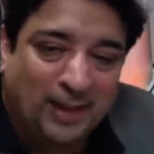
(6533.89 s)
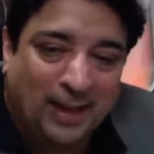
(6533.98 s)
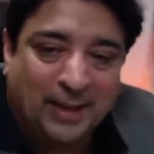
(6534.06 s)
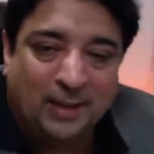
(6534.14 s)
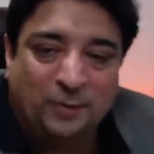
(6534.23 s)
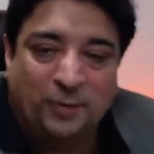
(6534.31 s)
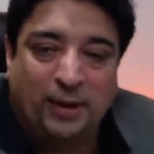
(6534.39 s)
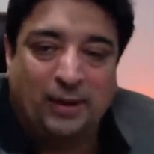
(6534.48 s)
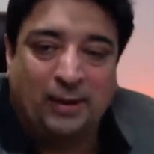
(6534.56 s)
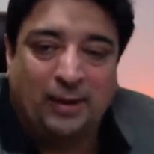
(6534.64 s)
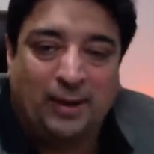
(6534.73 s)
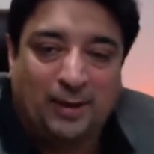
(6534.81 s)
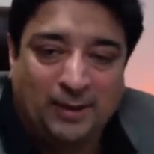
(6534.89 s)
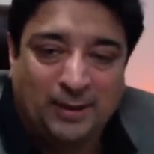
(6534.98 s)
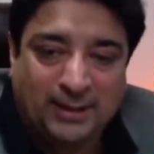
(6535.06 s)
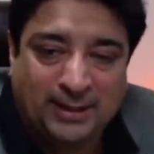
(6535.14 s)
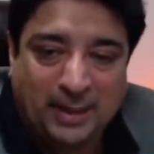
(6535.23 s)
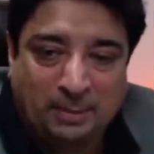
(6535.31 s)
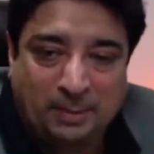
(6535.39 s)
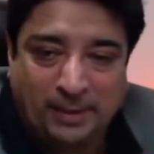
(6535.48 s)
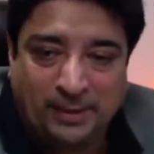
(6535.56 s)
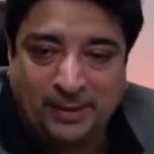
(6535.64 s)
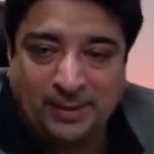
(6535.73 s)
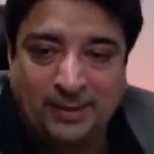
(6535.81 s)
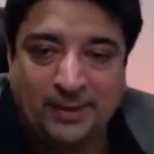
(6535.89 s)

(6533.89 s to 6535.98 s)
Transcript: I can fail. Skip it.